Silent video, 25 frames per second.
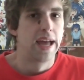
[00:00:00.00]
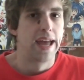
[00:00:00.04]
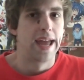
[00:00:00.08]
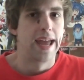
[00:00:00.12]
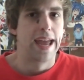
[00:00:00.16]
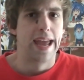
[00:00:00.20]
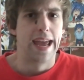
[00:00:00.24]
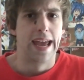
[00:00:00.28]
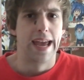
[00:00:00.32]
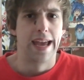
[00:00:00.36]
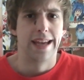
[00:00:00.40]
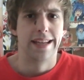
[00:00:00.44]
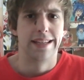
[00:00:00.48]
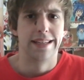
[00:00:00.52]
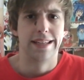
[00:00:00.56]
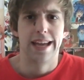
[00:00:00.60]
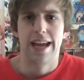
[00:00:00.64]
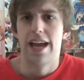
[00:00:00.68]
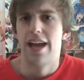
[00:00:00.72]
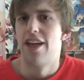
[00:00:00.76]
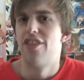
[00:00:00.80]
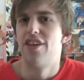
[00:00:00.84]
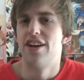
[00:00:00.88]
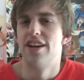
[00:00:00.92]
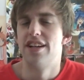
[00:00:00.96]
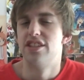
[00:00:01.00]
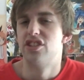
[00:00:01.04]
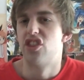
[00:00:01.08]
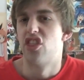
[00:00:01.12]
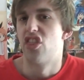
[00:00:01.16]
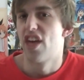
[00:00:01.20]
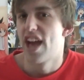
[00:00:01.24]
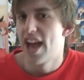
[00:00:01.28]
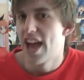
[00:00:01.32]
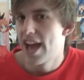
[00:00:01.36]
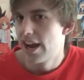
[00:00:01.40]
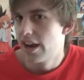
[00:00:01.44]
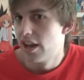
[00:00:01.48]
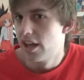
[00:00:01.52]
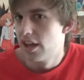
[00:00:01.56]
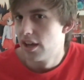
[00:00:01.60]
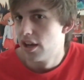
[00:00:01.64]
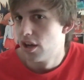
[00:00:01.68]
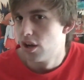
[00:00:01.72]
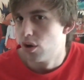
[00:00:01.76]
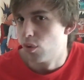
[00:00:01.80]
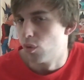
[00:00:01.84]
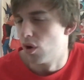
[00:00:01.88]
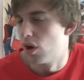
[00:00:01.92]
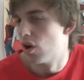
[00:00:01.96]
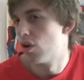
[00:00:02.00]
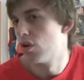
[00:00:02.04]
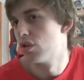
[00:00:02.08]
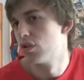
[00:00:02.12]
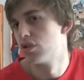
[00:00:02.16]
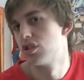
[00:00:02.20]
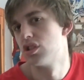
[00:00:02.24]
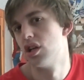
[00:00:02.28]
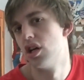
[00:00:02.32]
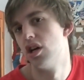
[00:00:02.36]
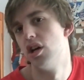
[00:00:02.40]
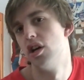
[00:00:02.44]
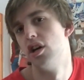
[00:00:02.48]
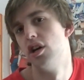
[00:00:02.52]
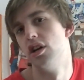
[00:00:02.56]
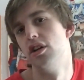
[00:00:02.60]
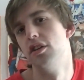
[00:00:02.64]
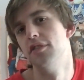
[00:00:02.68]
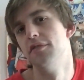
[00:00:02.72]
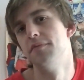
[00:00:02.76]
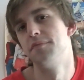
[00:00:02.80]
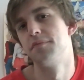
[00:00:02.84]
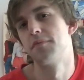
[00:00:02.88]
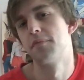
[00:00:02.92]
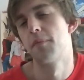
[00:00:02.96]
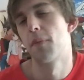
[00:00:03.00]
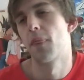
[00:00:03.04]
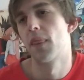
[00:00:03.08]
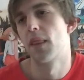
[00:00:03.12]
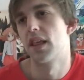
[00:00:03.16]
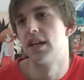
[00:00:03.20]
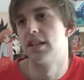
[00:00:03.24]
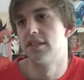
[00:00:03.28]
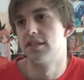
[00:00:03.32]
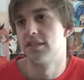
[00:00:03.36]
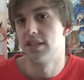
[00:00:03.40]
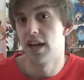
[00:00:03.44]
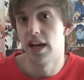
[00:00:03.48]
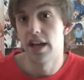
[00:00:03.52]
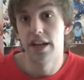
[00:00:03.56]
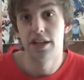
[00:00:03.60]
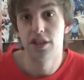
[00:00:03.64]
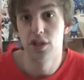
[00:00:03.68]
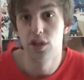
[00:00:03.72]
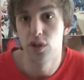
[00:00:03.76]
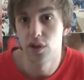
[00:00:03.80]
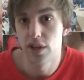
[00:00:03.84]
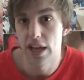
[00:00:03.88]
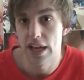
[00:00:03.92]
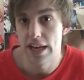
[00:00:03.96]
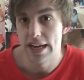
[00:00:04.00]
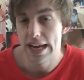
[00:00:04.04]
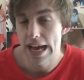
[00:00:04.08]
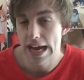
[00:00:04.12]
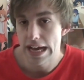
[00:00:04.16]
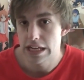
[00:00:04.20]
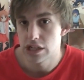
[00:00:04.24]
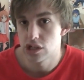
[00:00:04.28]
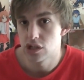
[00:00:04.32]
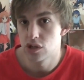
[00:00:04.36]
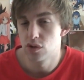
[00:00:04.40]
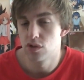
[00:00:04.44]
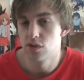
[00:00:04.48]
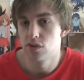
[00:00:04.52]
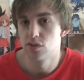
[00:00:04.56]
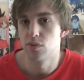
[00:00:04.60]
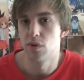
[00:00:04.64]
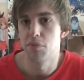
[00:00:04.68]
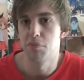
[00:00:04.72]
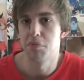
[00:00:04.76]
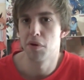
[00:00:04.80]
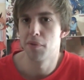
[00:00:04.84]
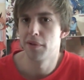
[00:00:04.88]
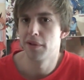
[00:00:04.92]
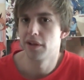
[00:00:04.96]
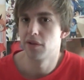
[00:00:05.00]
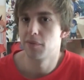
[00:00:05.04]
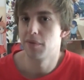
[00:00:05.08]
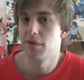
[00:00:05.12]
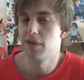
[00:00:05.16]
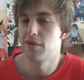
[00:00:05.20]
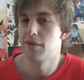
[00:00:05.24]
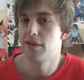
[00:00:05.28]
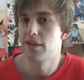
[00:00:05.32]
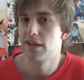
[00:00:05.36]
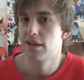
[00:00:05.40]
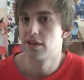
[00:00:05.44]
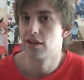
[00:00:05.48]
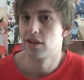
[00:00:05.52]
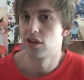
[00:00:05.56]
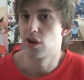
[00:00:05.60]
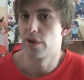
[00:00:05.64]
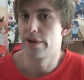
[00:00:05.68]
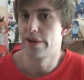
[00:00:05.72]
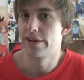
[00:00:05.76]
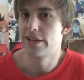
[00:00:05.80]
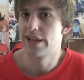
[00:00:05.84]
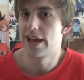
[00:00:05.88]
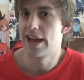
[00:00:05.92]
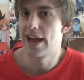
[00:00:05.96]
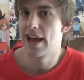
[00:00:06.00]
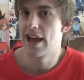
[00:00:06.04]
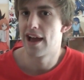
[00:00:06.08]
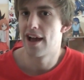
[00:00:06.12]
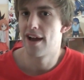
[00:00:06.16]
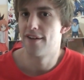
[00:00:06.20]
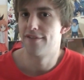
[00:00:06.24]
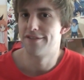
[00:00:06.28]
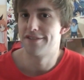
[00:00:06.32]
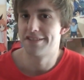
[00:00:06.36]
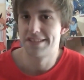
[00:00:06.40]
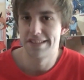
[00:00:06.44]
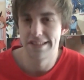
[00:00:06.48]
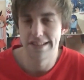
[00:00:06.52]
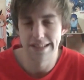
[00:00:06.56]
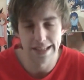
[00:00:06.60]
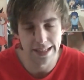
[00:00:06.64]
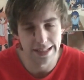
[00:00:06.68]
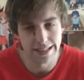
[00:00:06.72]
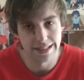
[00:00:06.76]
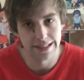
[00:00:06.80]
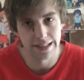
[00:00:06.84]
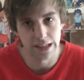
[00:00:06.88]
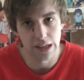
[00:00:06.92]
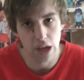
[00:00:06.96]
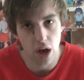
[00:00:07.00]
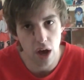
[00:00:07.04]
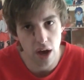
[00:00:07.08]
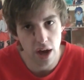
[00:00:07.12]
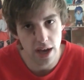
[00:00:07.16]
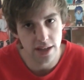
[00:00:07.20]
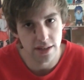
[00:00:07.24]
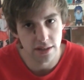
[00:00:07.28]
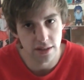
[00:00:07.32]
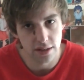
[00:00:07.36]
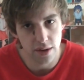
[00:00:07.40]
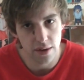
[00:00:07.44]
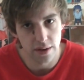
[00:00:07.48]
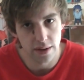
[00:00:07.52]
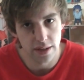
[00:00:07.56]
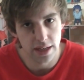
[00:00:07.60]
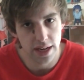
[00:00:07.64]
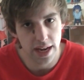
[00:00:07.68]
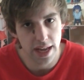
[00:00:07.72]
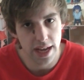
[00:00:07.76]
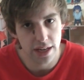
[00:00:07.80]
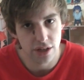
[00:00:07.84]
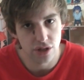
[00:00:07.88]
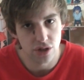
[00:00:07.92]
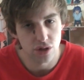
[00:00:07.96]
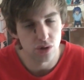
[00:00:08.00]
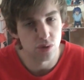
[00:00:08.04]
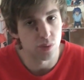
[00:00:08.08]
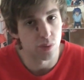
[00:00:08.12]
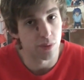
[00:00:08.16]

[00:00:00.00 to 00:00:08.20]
And yeah, there's that. We're also starting to look at Nationals. We're probably going to have six guys going to Nationals.